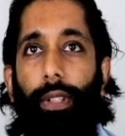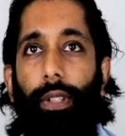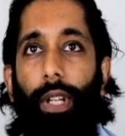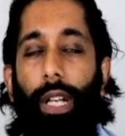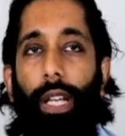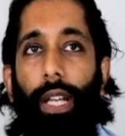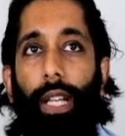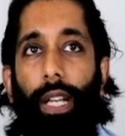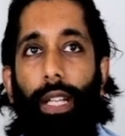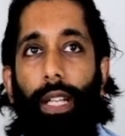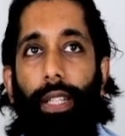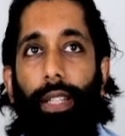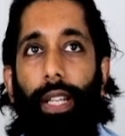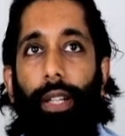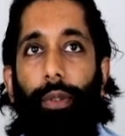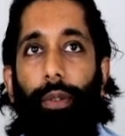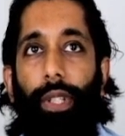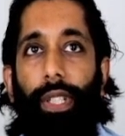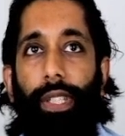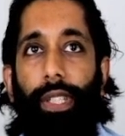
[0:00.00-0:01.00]
Clearly
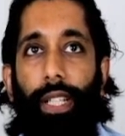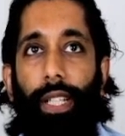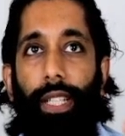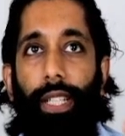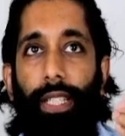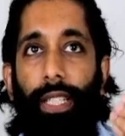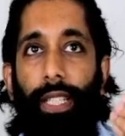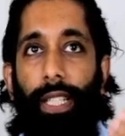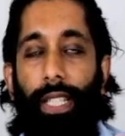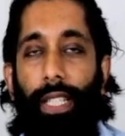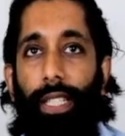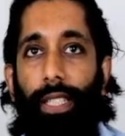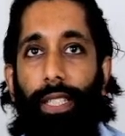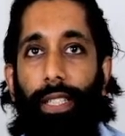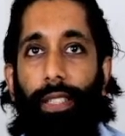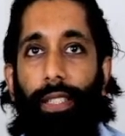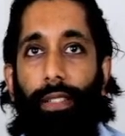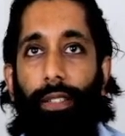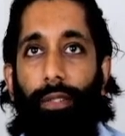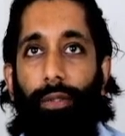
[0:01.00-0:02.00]
there is a need
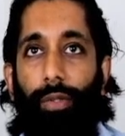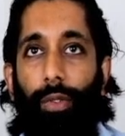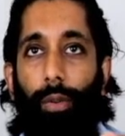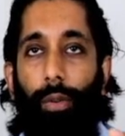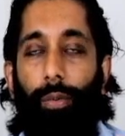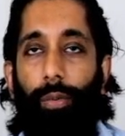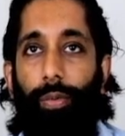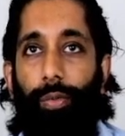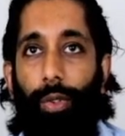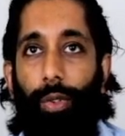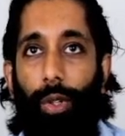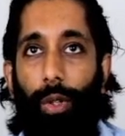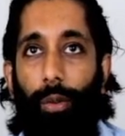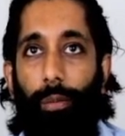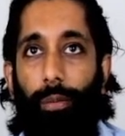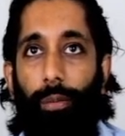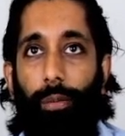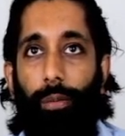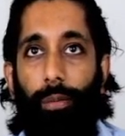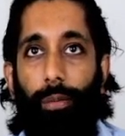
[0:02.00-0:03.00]

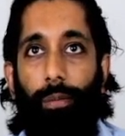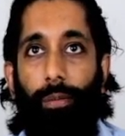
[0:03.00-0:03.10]
from